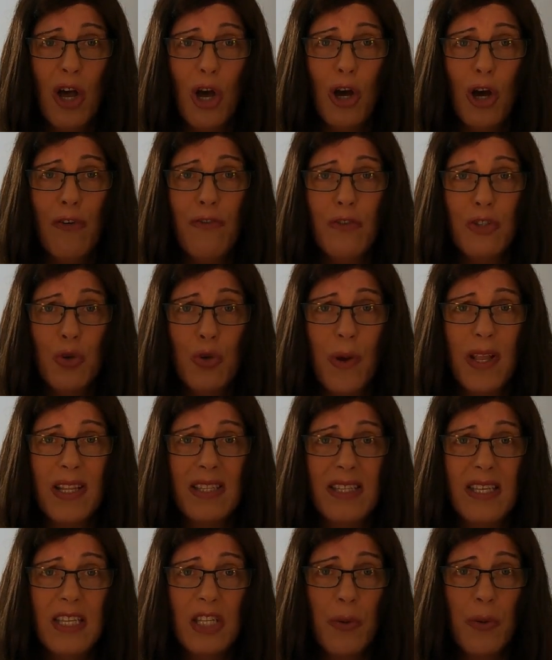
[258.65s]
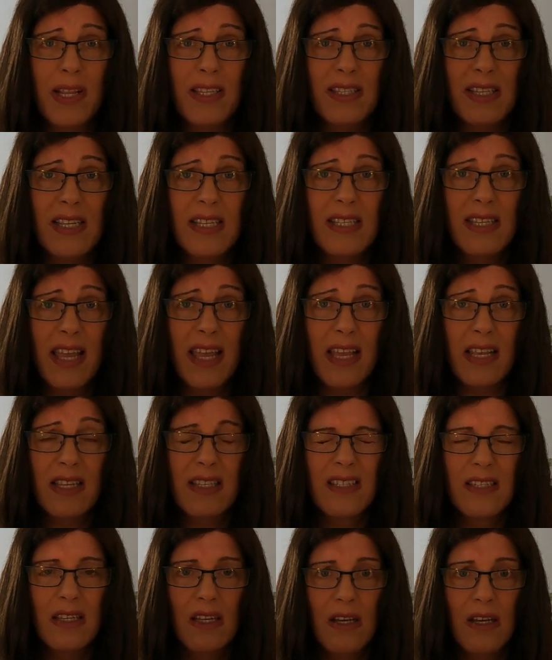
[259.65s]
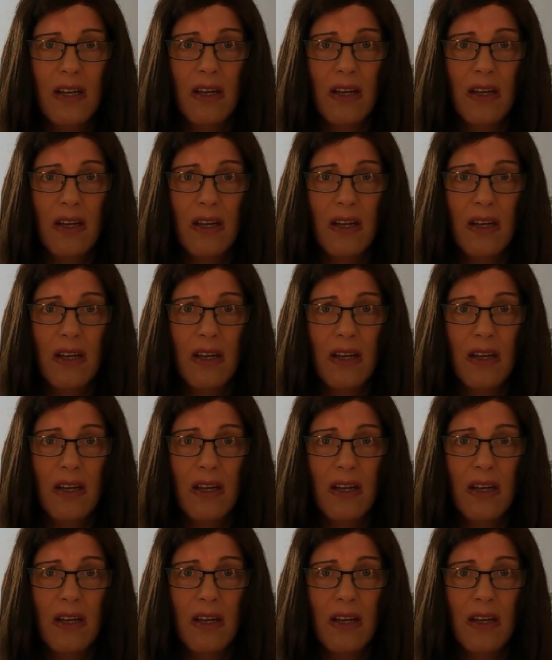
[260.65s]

of 2026.